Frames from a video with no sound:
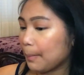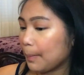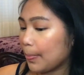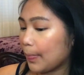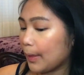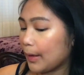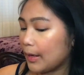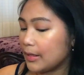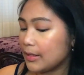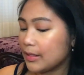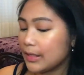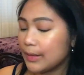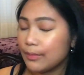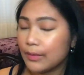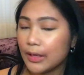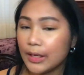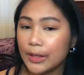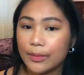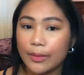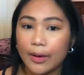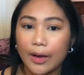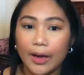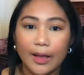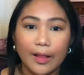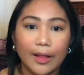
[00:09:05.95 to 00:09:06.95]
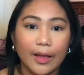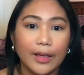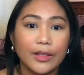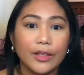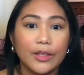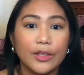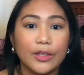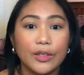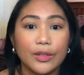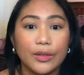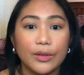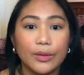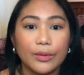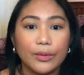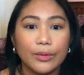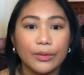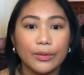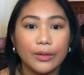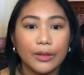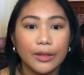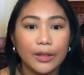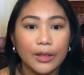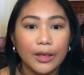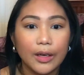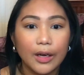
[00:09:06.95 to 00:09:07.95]
And sometimes what I like to do,
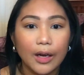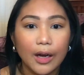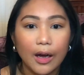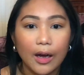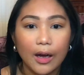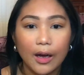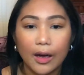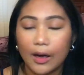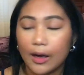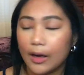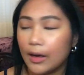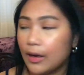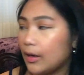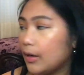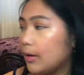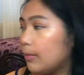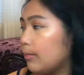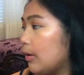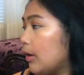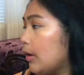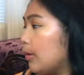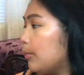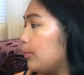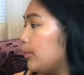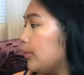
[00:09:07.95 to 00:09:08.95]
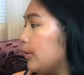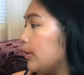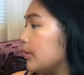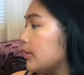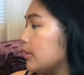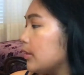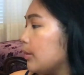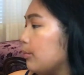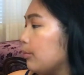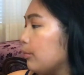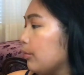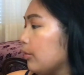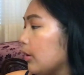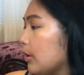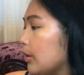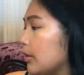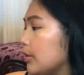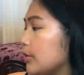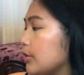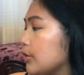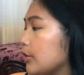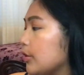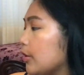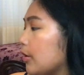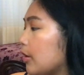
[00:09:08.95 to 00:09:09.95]
I'll put some
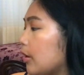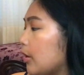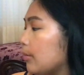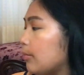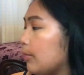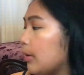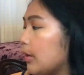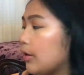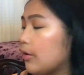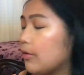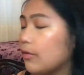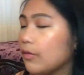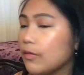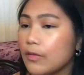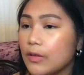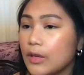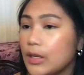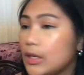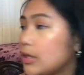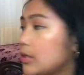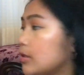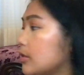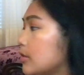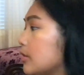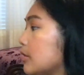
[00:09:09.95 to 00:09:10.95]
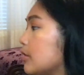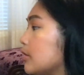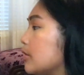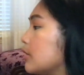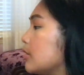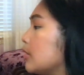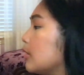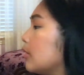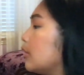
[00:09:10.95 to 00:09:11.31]
bronzer on my crease